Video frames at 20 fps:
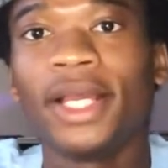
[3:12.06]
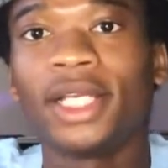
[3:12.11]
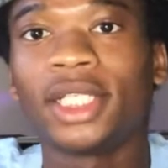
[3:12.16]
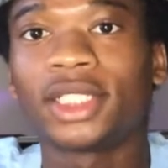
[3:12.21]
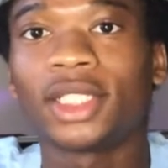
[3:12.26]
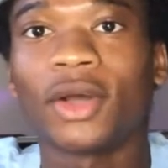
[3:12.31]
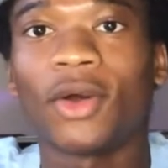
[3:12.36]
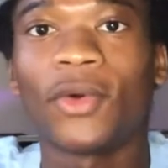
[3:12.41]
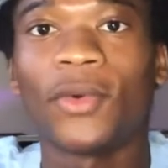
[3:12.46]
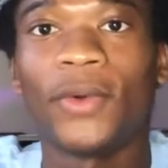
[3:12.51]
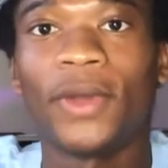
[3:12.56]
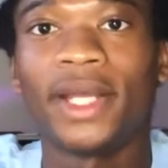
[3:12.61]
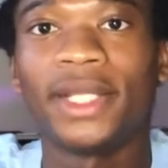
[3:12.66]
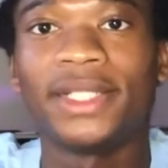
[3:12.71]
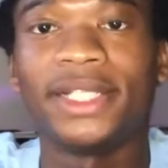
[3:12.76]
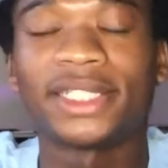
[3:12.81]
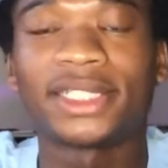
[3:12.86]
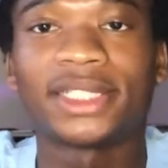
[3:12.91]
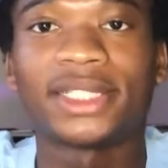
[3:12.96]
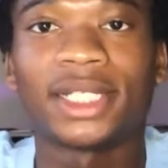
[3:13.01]
So
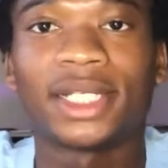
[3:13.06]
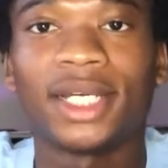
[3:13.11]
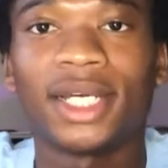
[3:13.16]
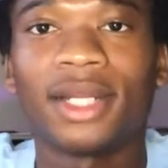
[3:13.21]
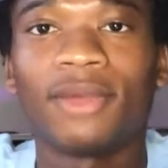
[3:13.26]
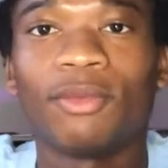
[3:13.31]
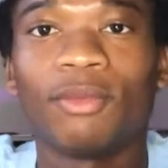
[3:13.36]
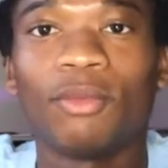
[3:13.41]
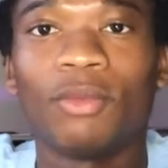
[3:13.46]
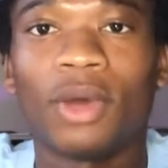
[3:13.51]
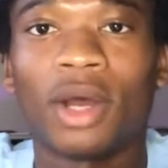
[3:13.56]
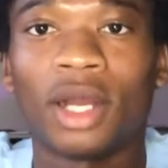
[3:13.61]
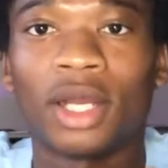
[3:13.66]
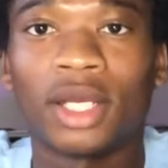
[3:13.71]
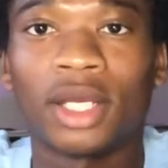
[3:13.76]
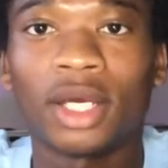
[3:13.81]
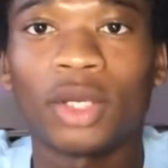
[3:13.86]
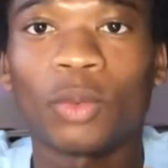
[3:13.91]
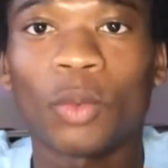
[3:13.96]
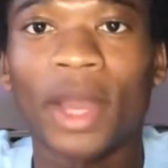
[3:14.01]
this is a
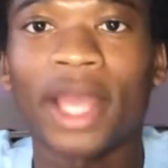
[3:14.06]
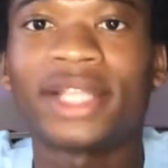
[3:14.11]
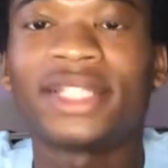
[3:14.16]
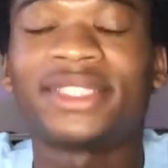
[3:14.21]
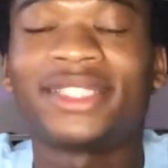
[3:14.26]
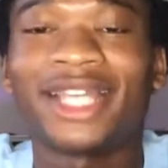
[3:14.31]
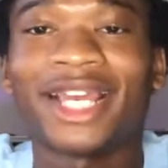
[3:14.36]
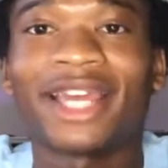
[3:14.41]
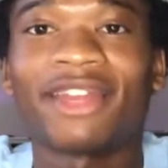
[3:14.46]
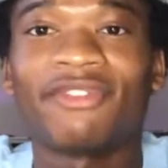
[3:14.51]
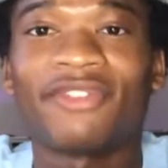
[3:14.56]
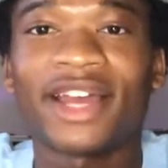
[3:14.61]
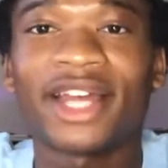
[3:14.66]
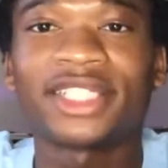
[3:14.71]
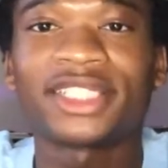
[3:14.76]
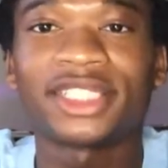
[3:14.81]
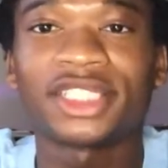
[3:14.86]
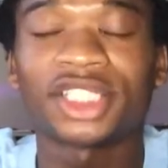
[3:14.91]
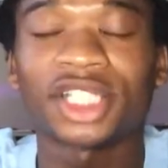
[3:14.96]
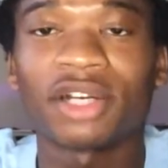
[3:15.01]
good way to take
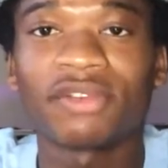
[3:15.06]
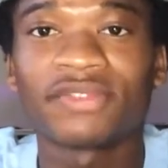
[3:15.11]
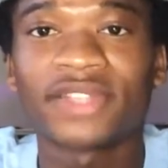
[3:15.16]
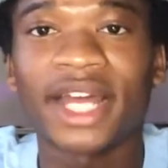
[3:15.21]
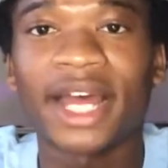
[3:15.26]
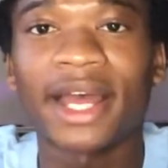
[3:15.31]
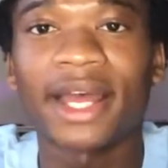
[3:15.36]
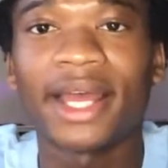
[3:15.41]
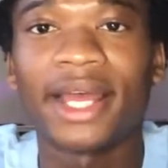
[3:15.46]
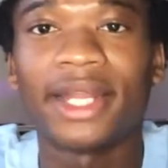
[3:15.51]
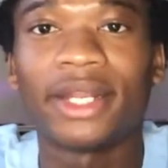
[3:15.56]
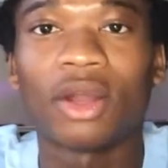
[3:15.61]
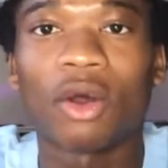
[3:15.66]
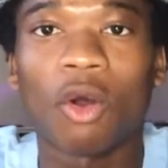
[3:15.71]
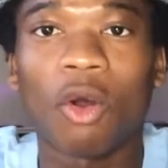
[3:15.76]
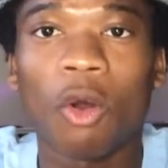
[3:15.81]
advantage of that and